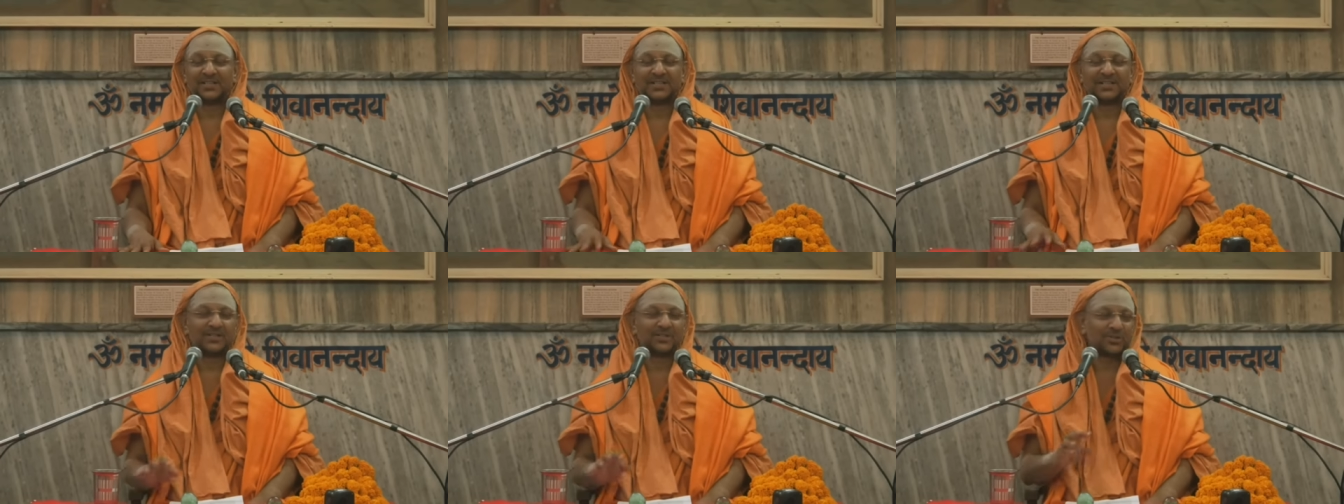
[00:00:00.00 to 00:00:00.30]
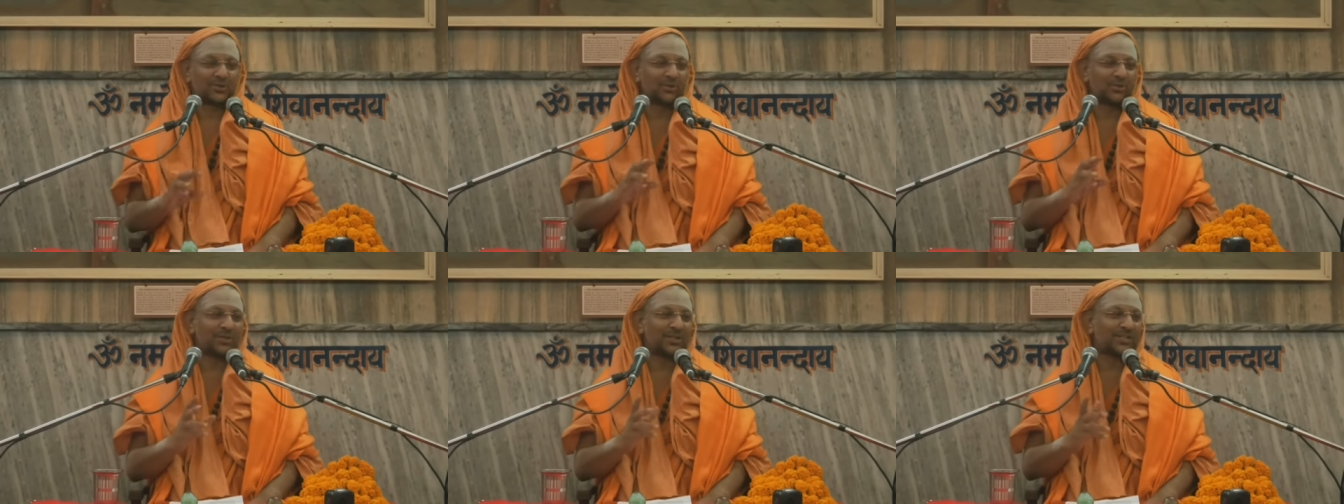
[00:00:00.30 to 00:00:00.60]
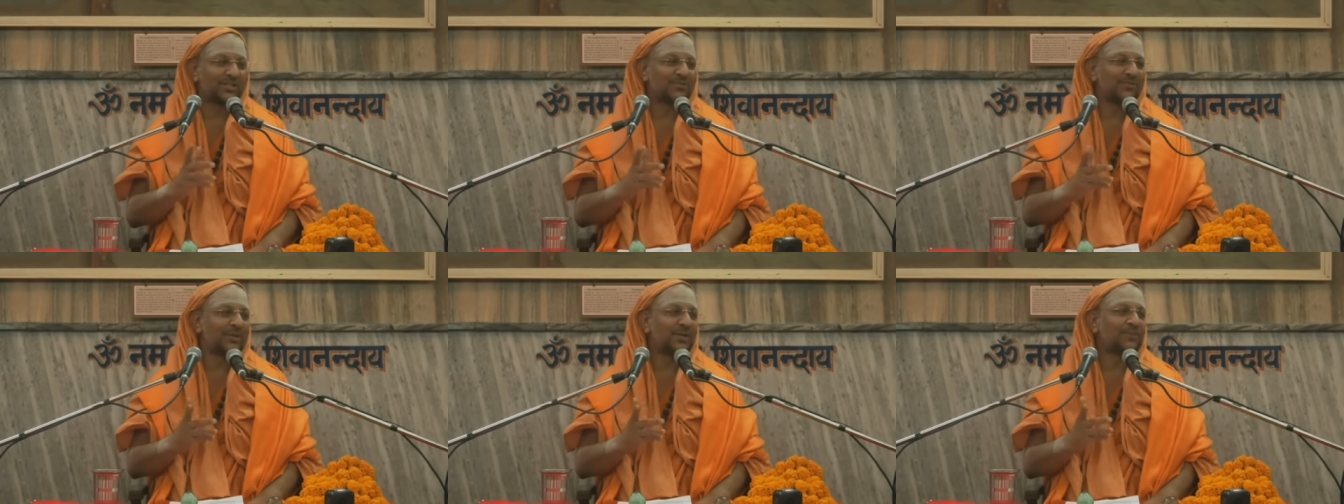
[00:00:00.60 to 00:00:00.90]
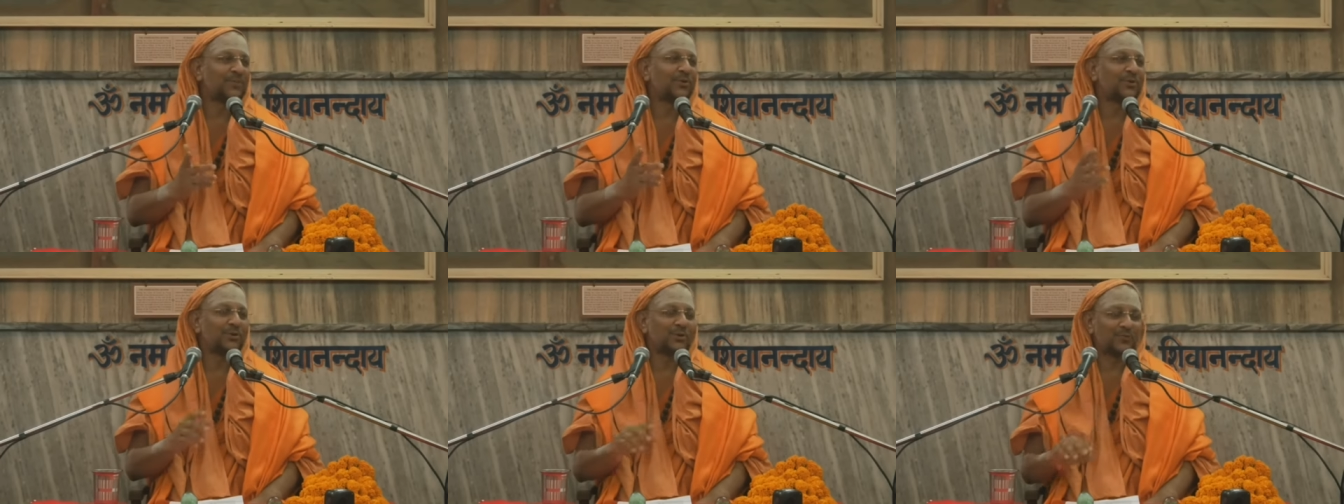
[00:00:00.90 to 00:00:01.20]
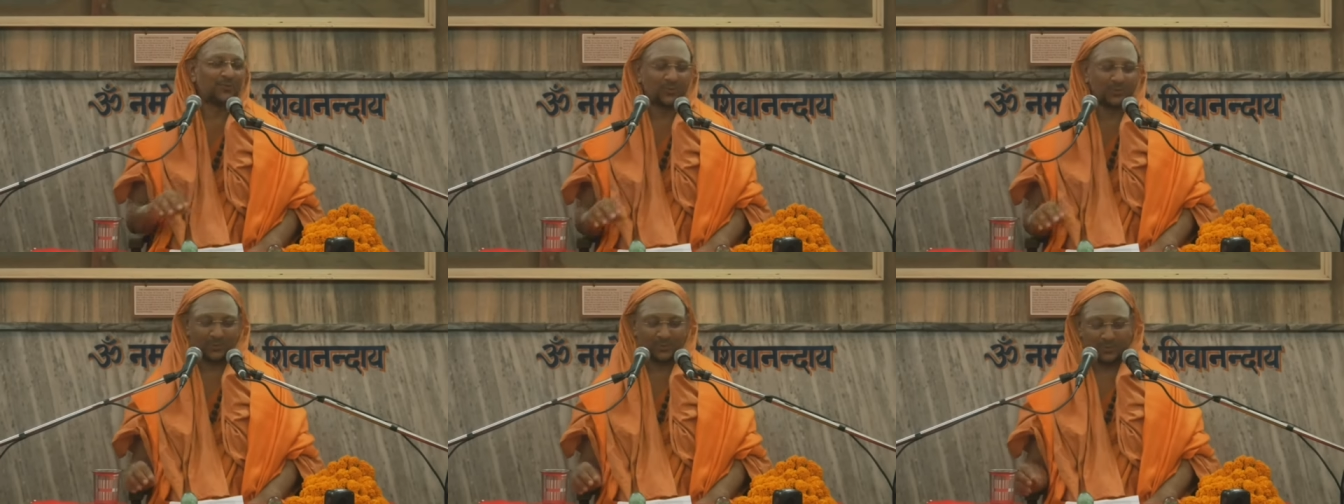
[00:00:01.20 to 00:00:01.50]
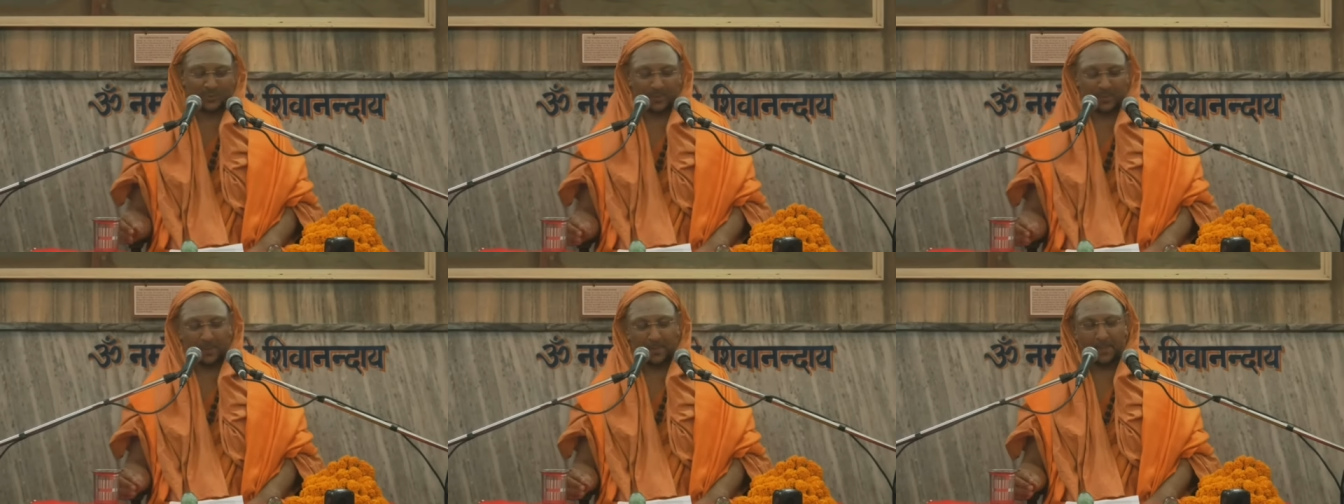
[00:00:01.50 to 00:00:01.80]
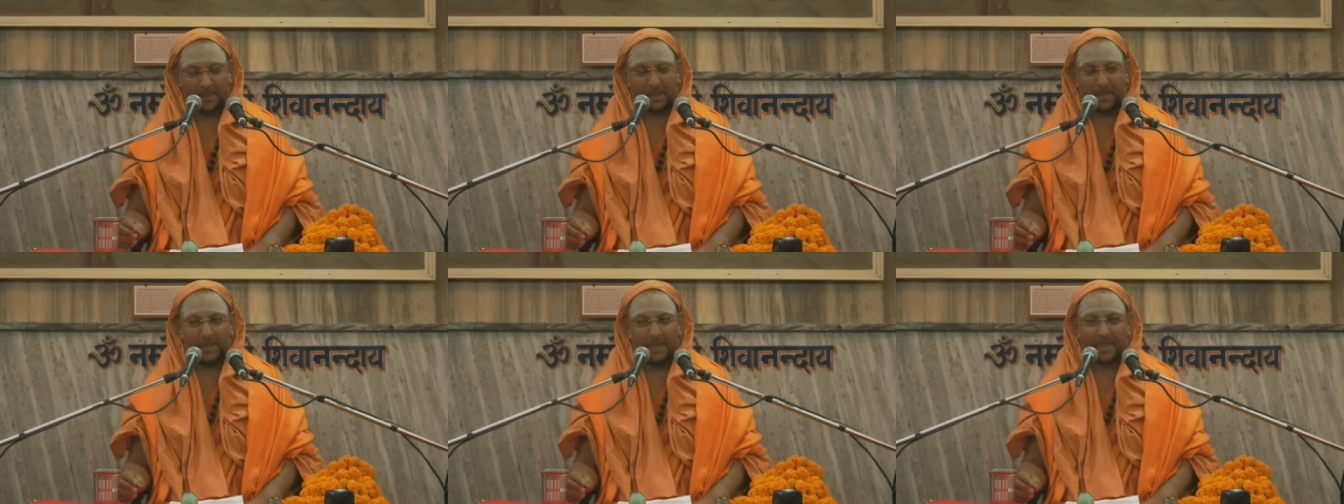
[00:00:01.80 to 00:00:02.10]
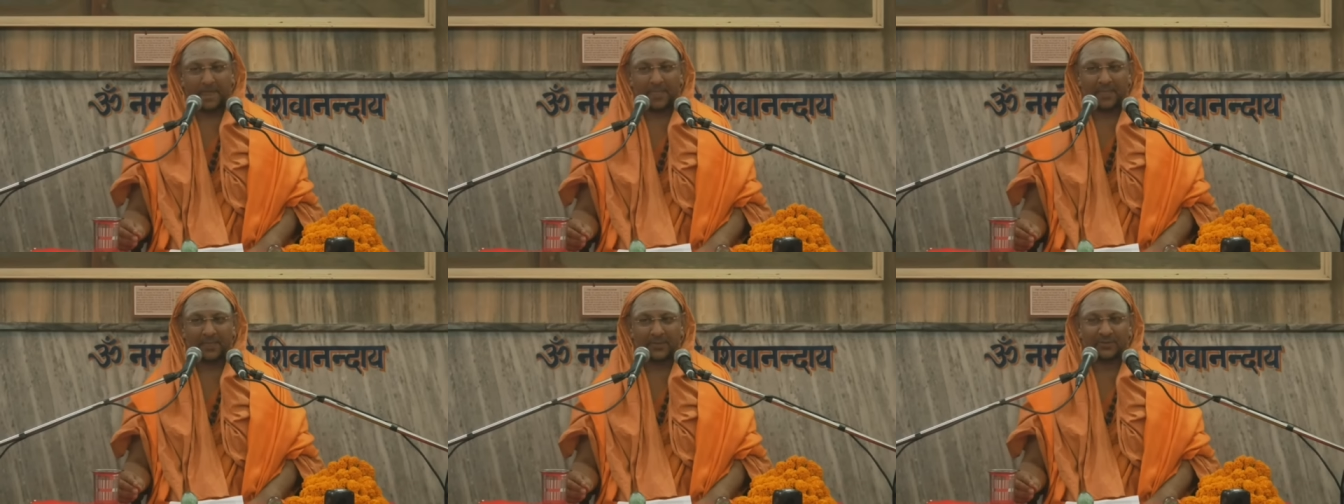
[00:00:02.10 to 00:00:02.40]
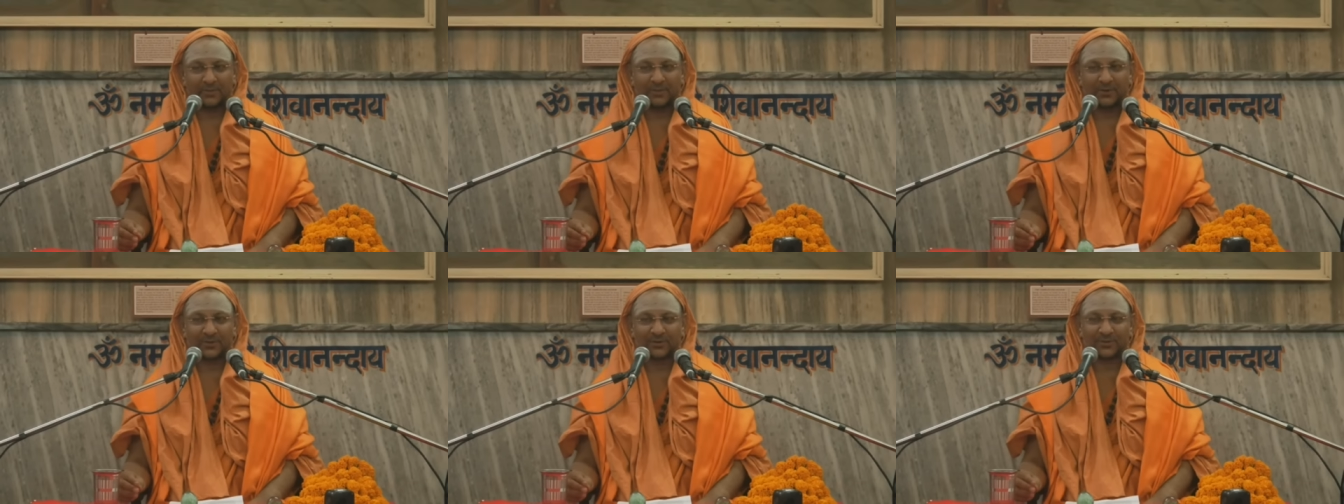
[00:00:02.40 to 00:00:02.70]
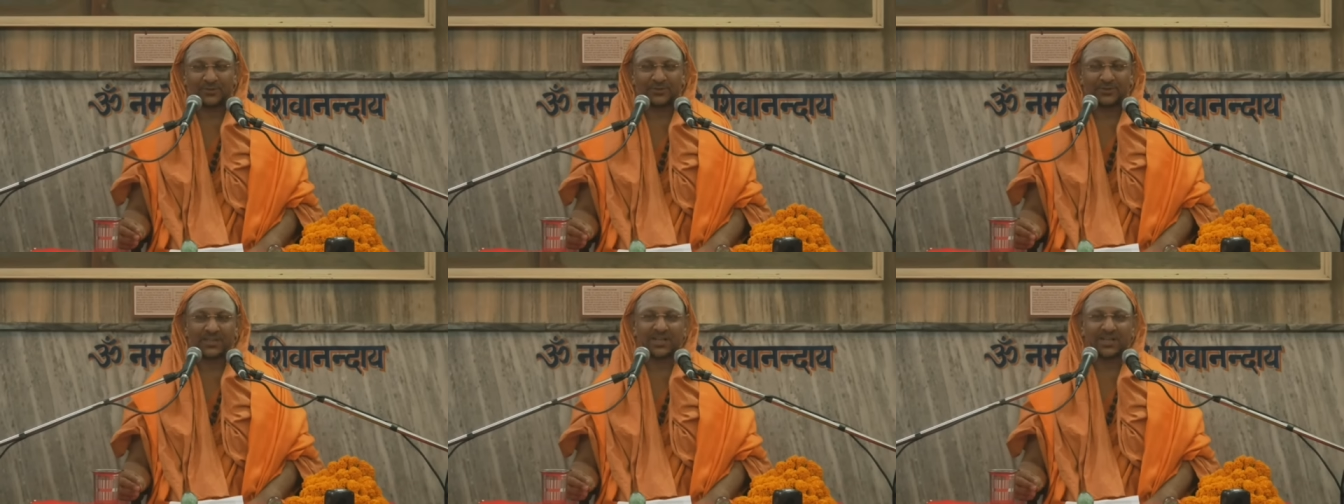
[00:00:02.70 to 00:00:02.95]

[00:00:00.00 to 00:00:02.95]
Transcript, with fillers: The story is very beautiful because